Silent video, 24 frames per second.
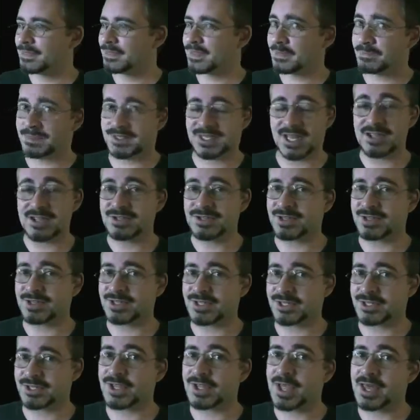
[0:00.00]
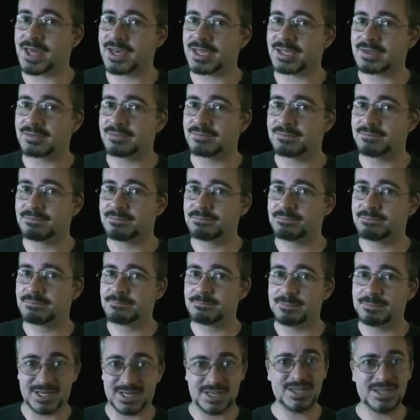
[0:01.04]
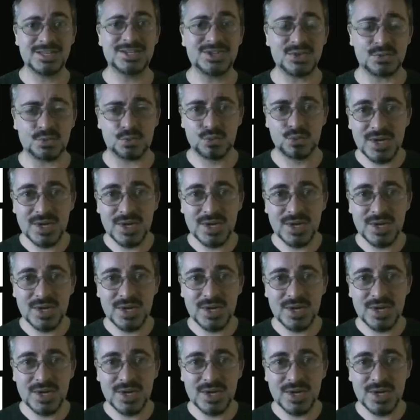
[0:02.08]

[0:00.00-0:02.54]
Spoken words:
the potential is exciting, but is it